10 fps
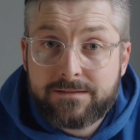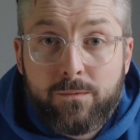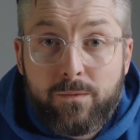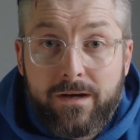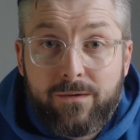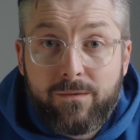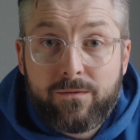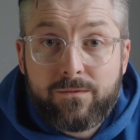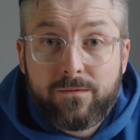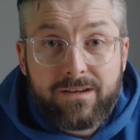Well,
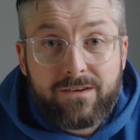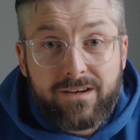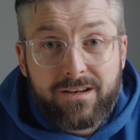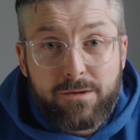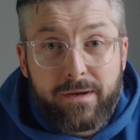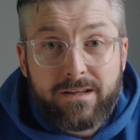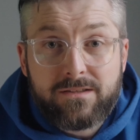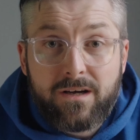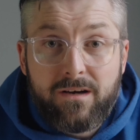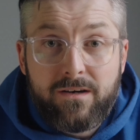that kind of depends
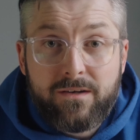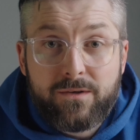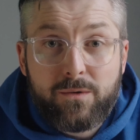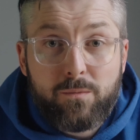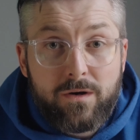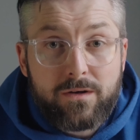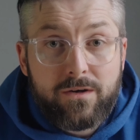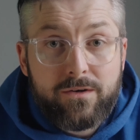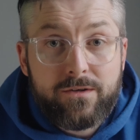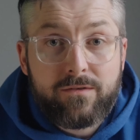on what
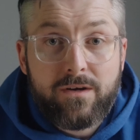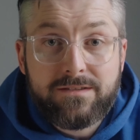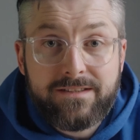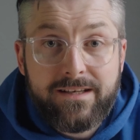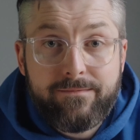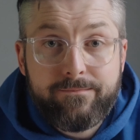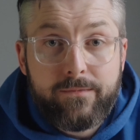kind of content